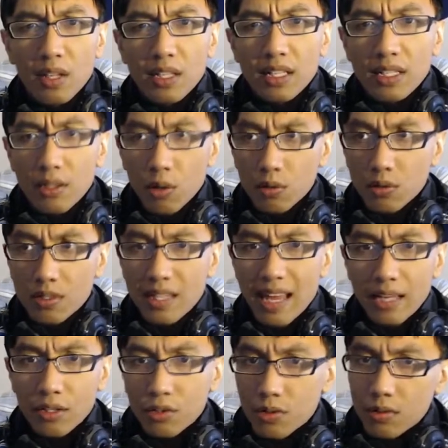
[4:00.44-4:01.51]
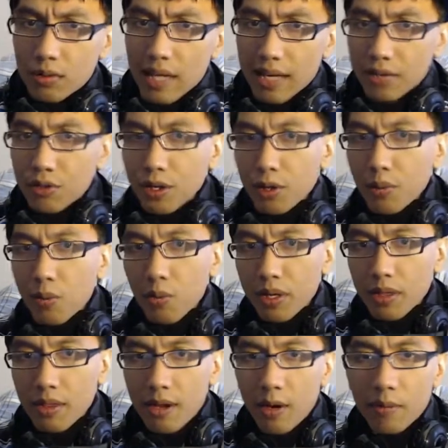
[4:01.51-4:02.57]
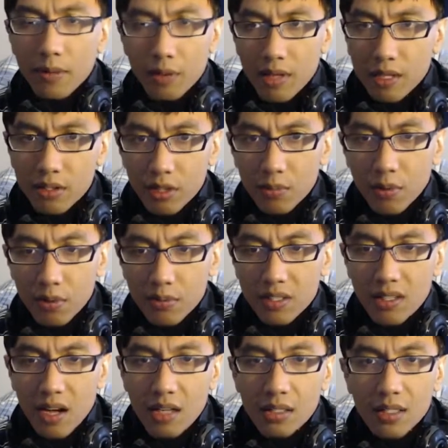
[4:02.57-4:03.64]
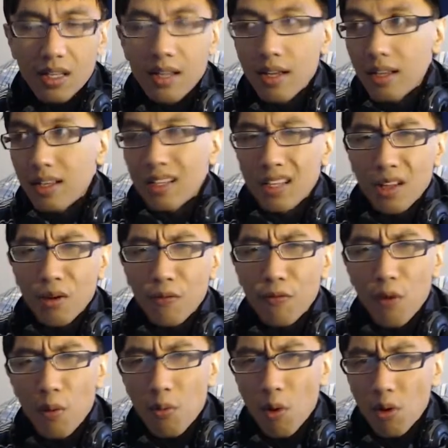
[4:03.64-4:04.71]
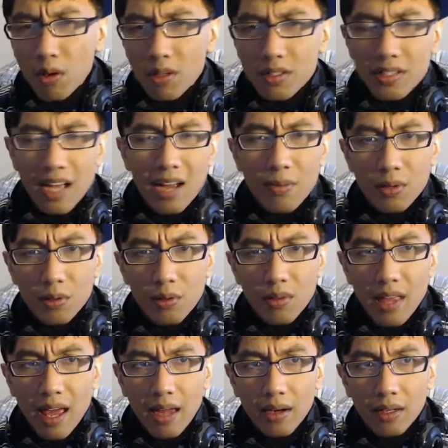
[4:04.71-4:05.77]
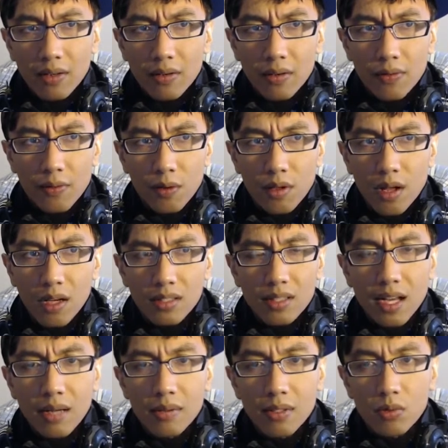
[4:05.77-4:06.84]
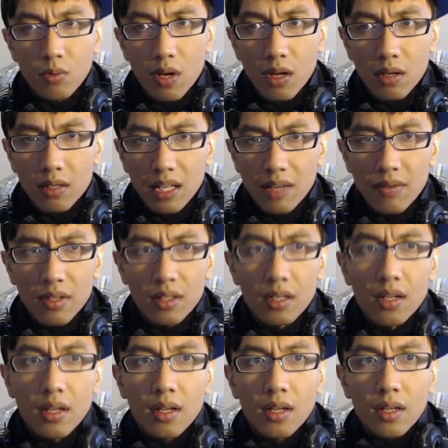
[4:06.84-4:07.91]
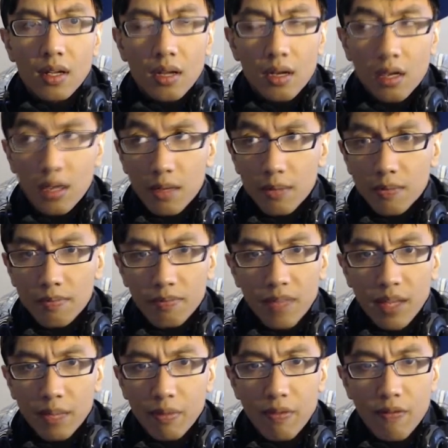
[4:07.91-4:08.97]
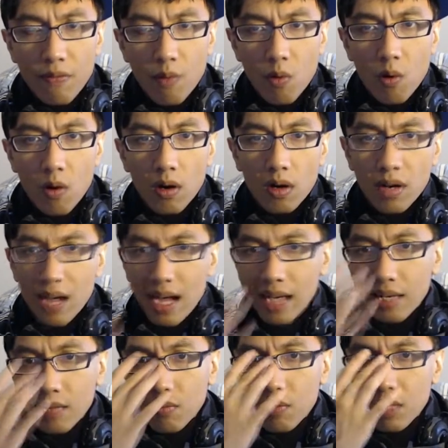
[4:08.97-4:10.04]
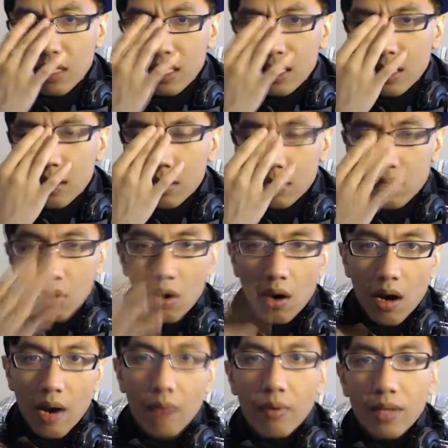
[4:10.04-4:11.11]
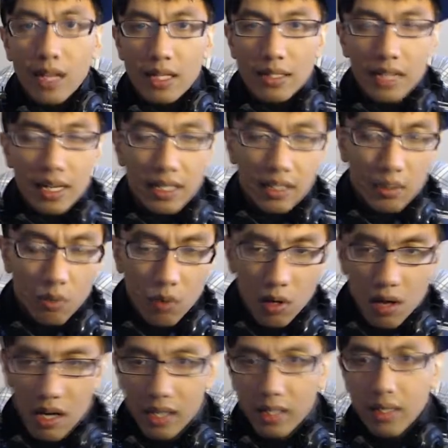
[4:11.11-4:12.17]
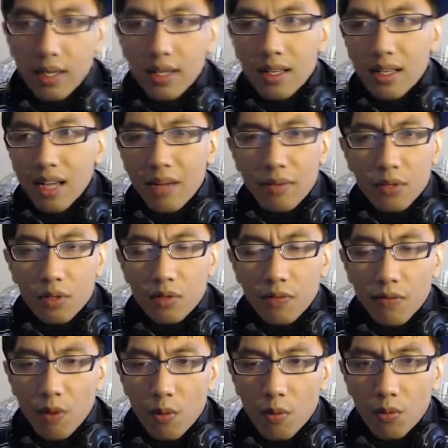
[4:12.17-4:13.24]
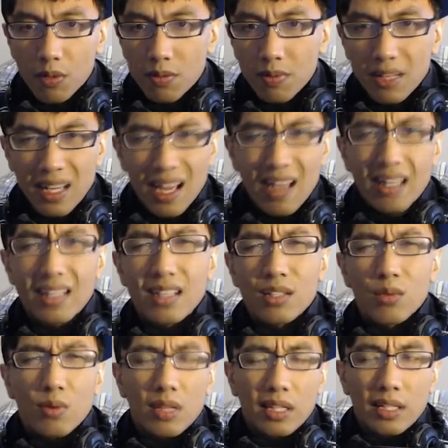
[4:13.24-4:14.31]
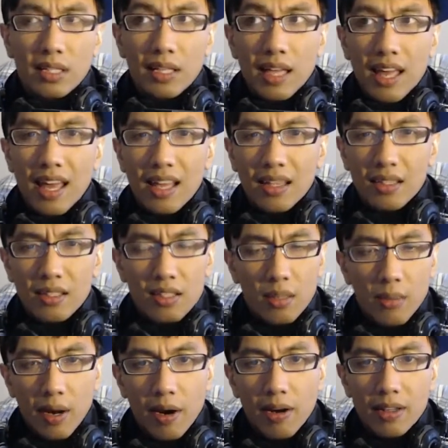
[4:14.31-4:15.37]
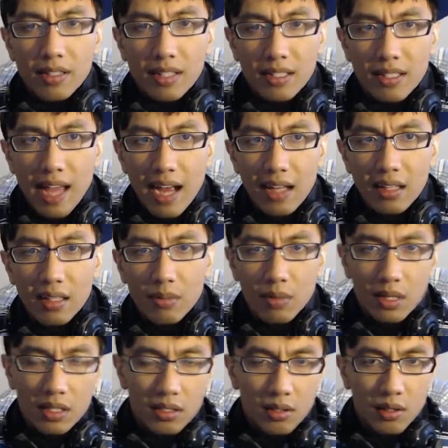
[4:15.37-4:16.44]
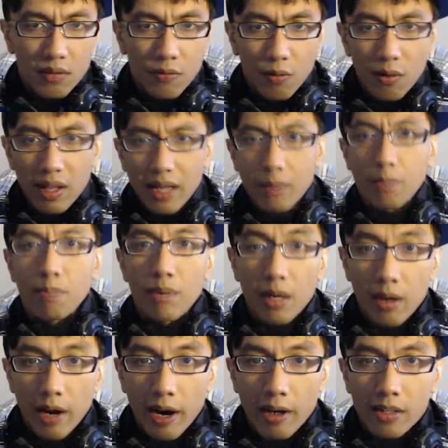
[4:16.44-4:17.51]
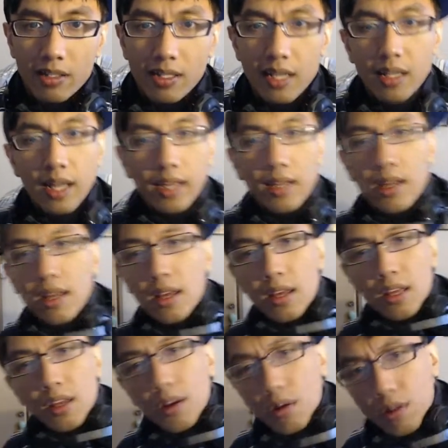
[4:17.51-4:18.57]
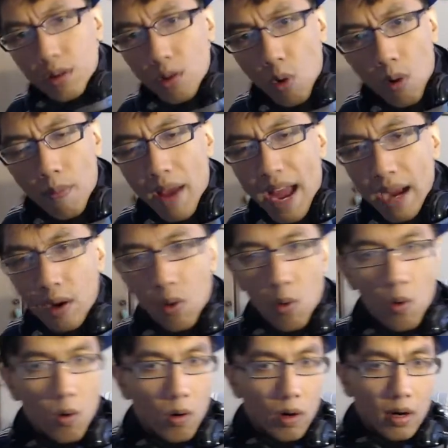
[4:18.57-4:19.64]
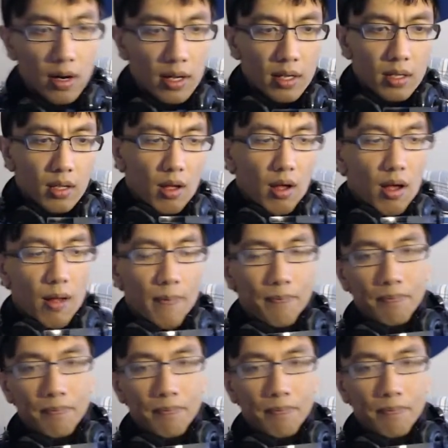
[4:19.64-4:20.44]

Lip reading: need that trigger point therapy or that trigger point massaging. Foam rollers, I've been doing that for a long time as well. Even like before really needed, or I realized that I needed to work on it. I've been using foam rollers, but it doesn't really hit some areas exactly. But it's good for like bigger areas, say like the lower back or um,